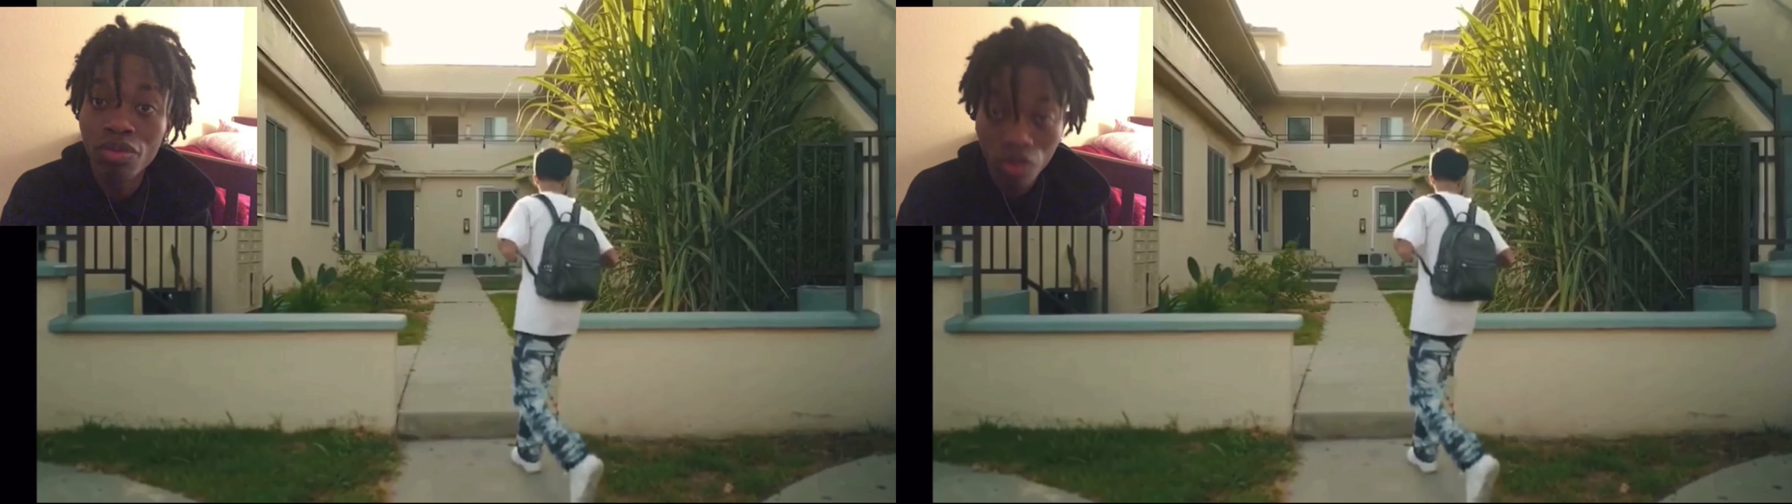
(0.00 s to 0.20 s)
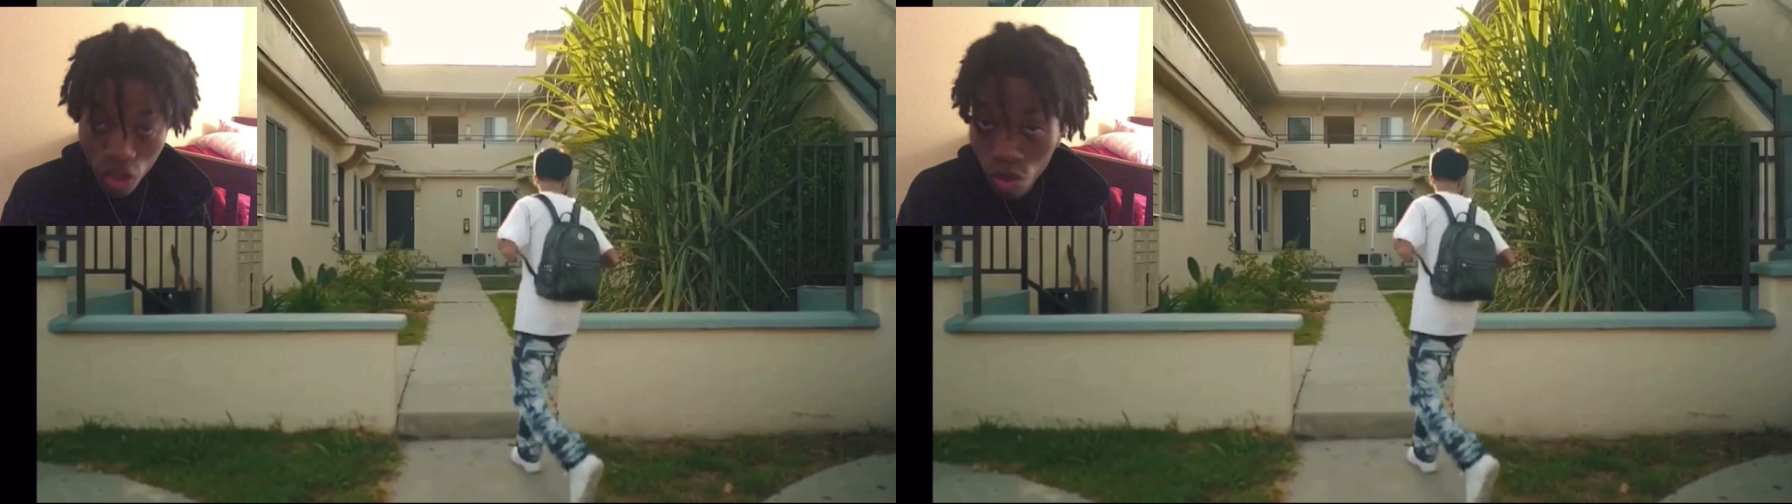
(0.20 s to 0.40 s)

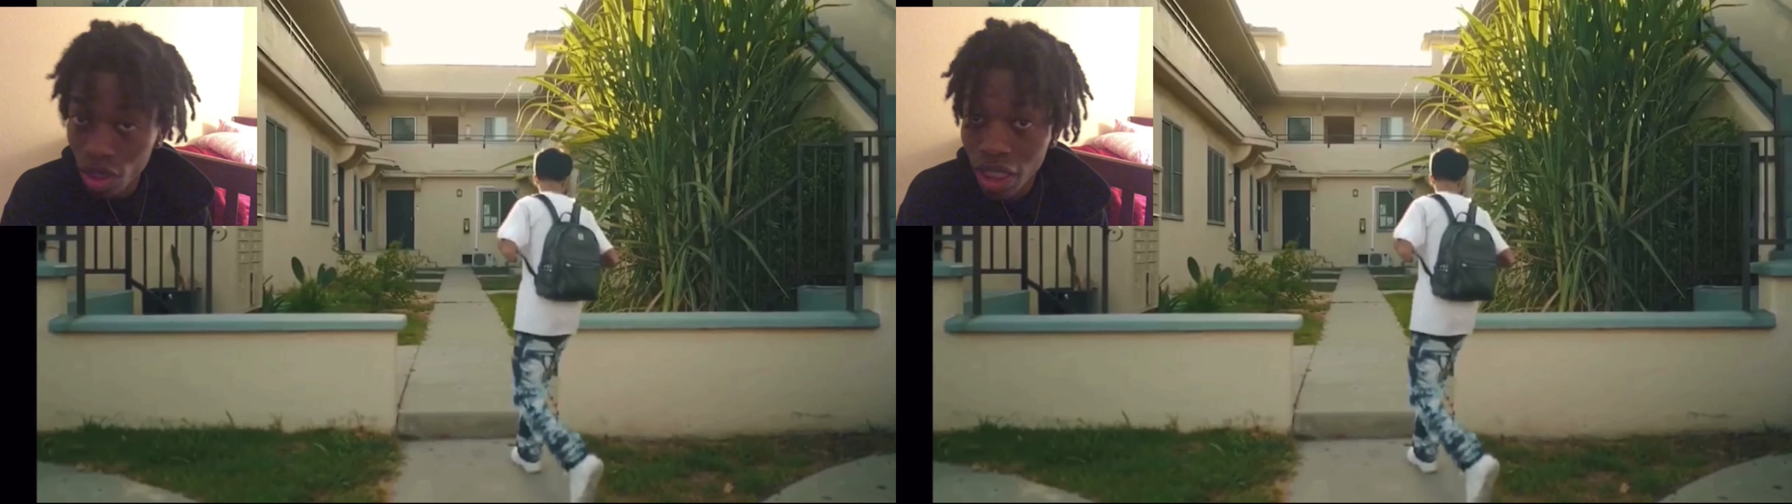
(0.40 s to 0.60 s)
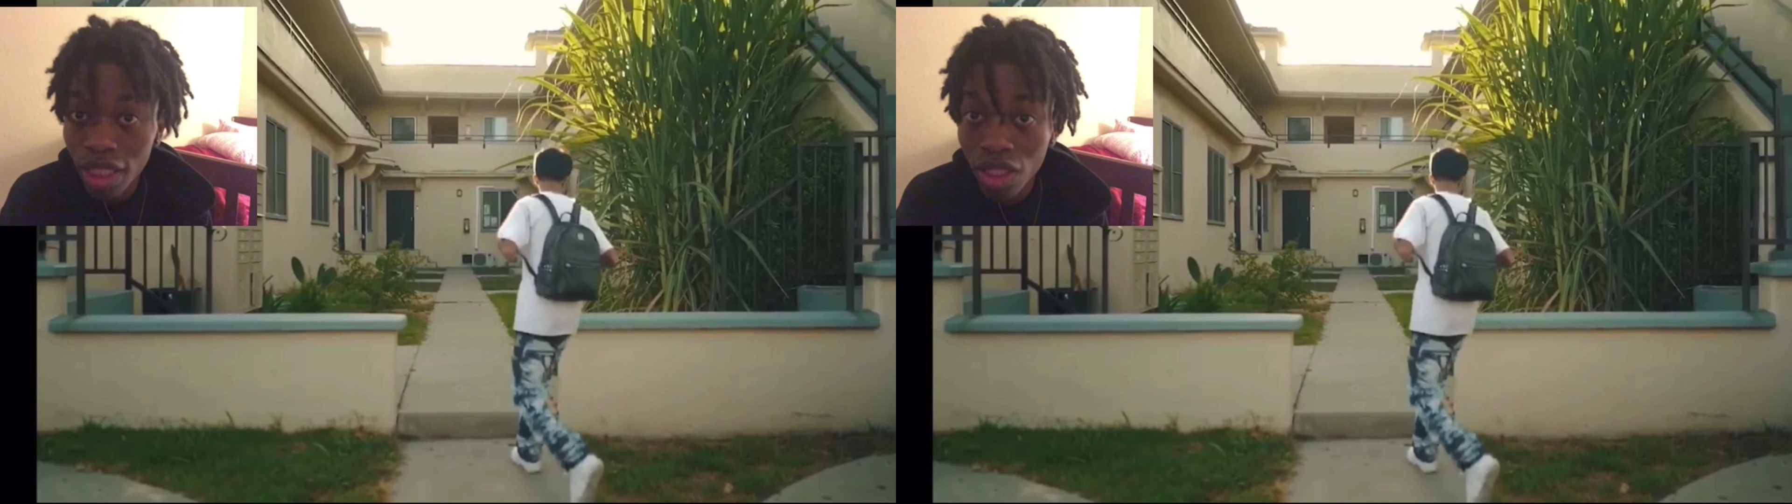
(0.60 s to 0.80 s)
you
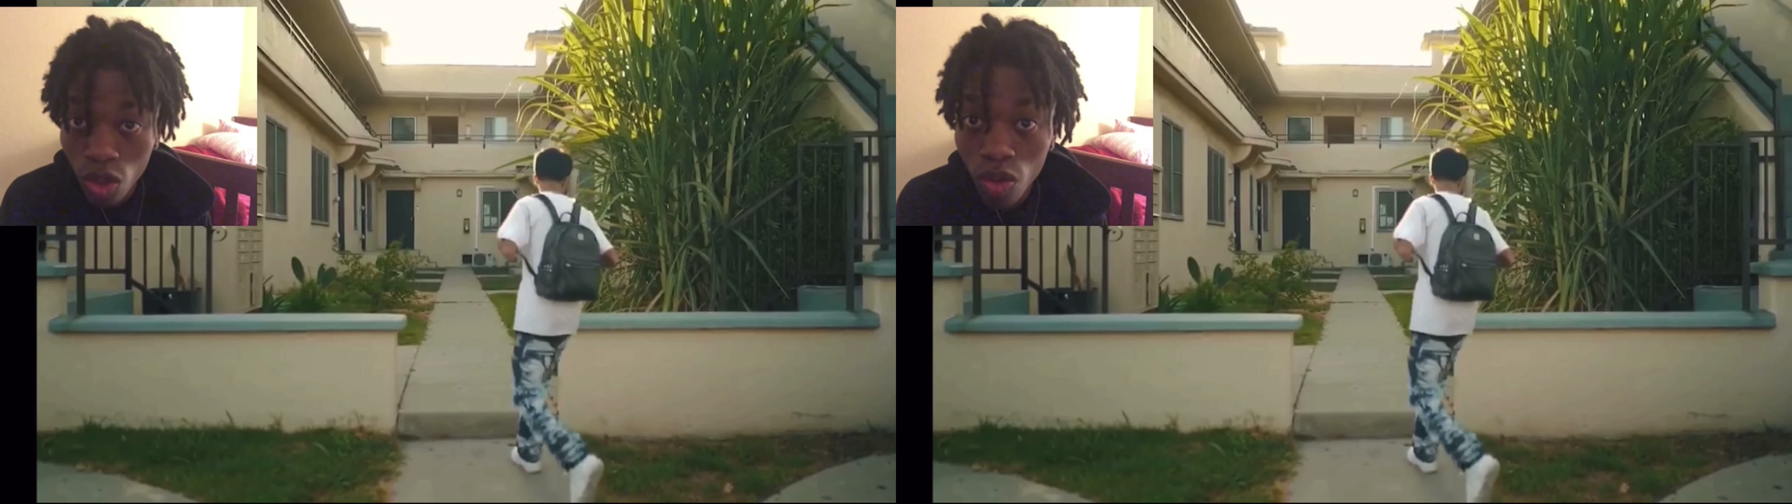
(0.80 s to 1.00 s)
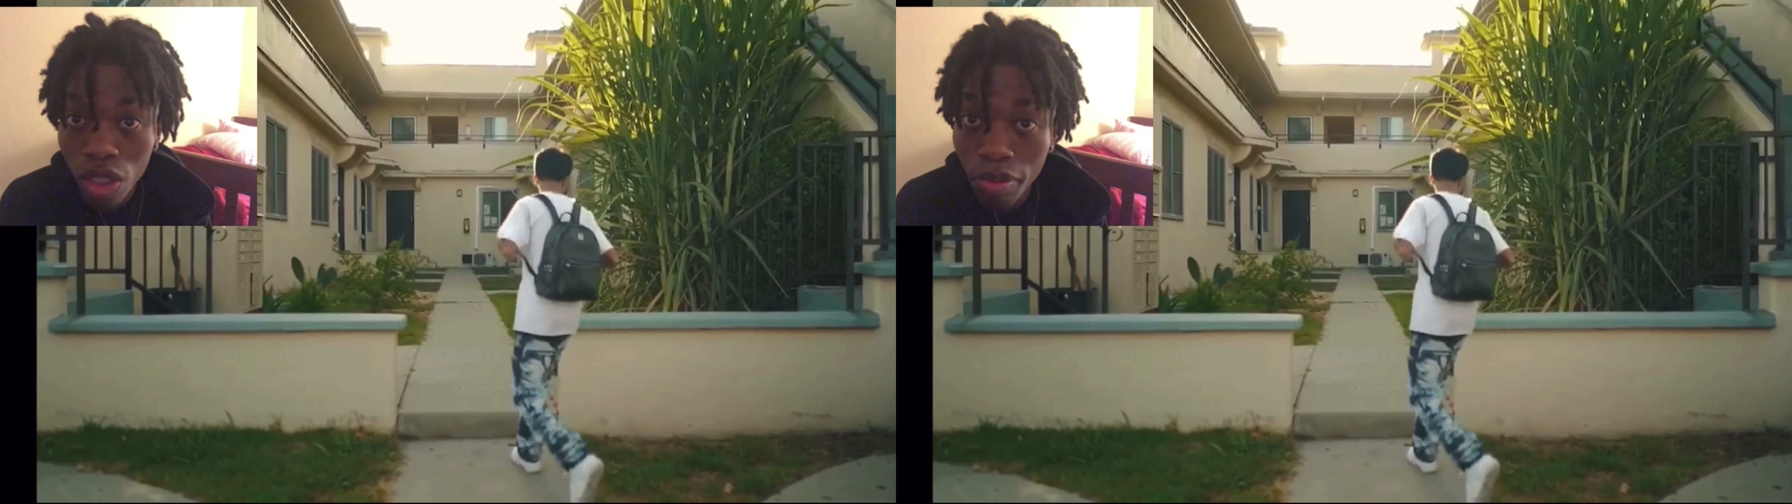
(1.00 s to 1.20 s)
really can
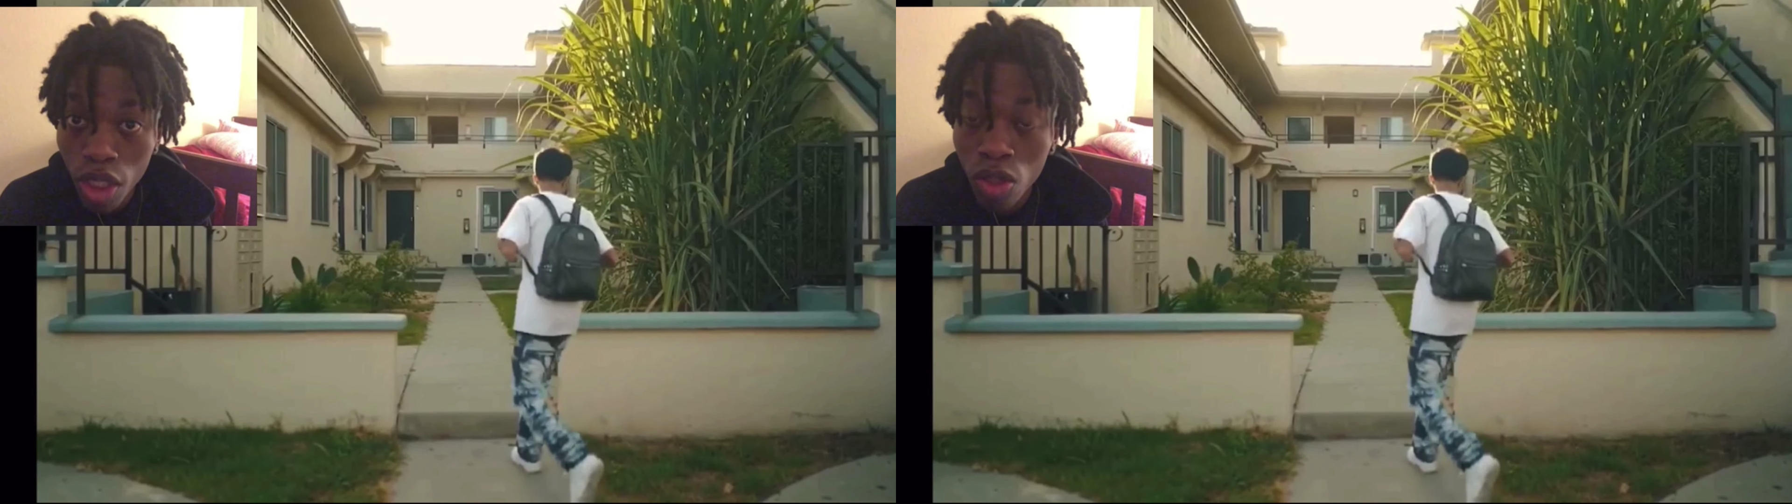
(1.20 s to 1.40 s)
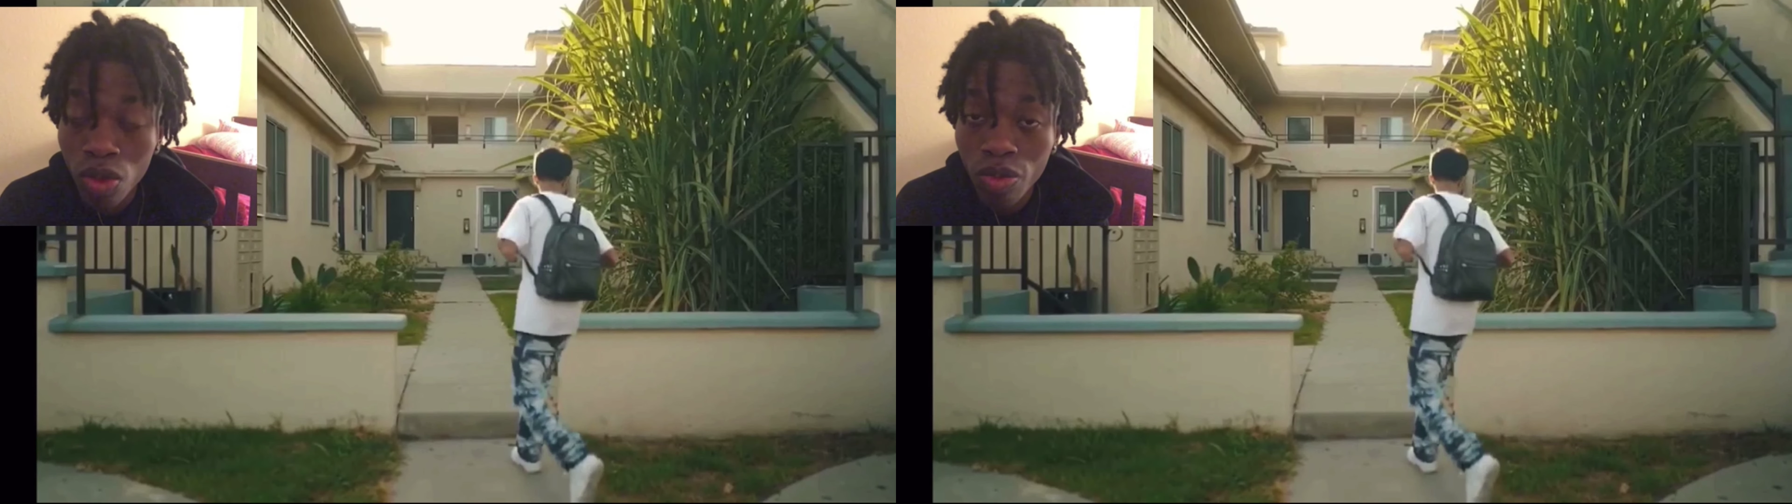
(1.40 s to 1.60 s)
do it,
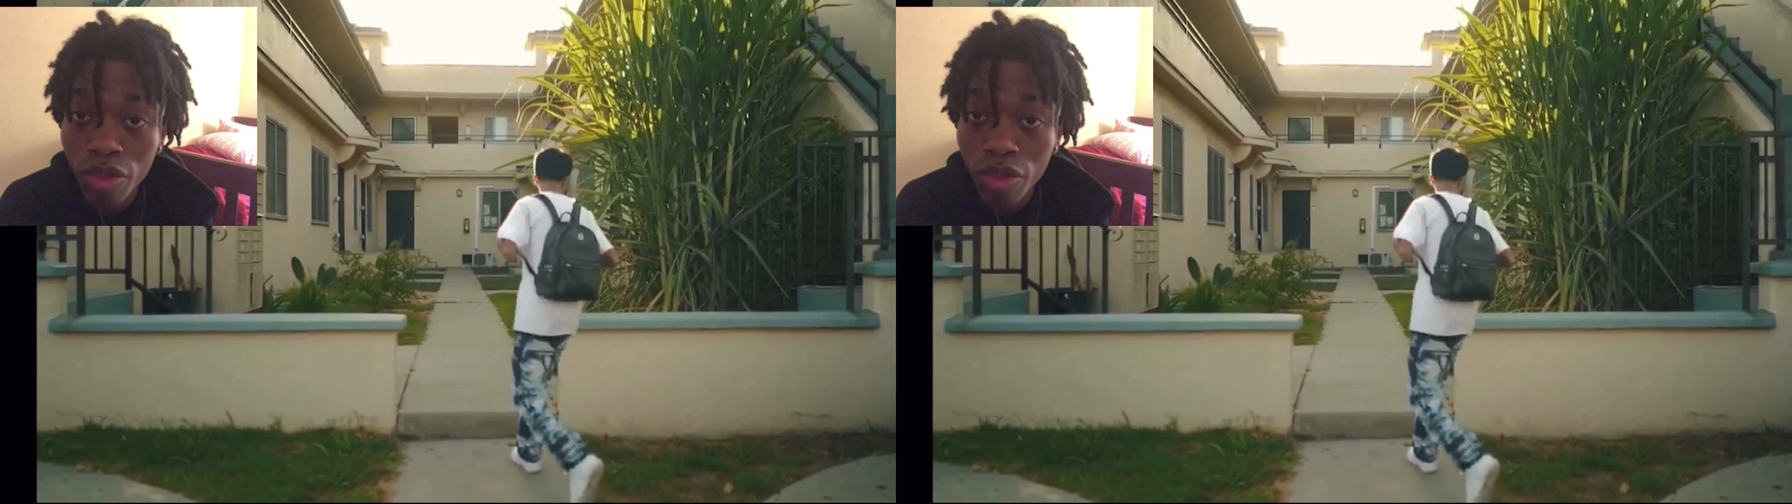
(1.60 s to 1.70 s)
bro.